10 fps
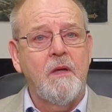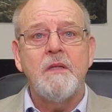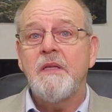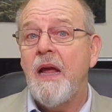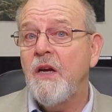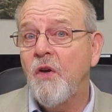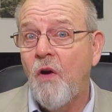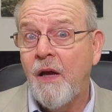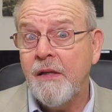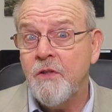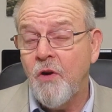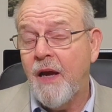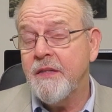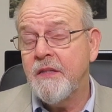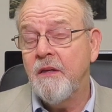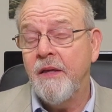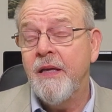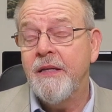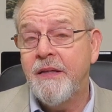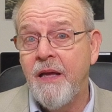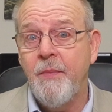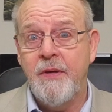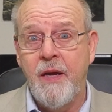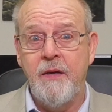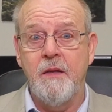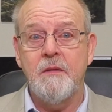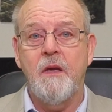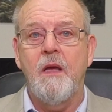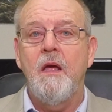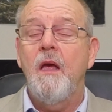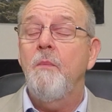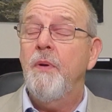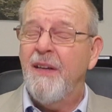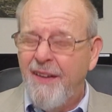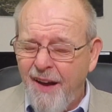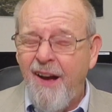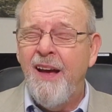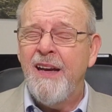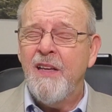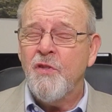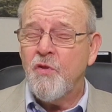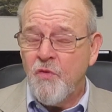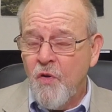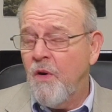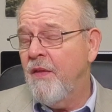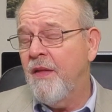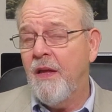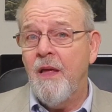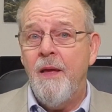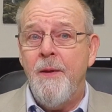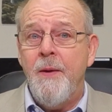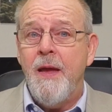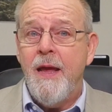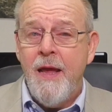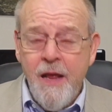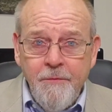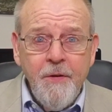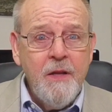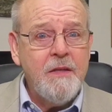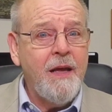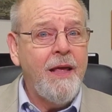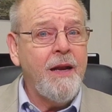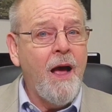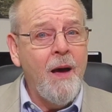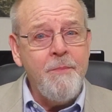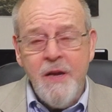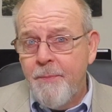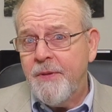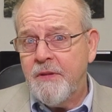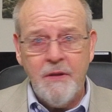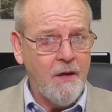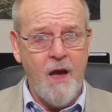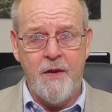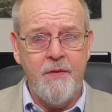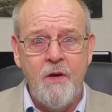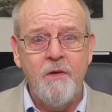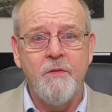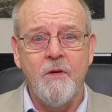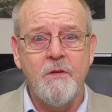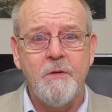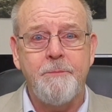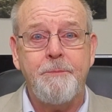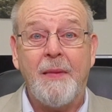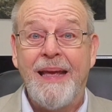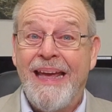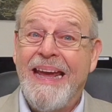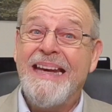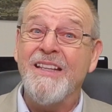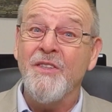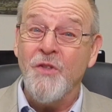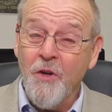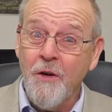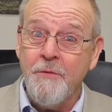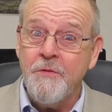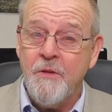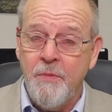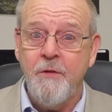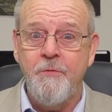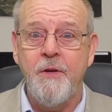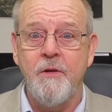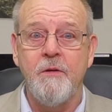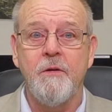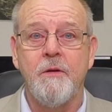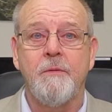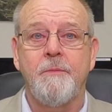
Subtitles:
Satan tries to intimidate us, but God is truly the infinite and omnipotent God of the universe. He deserves to be feared.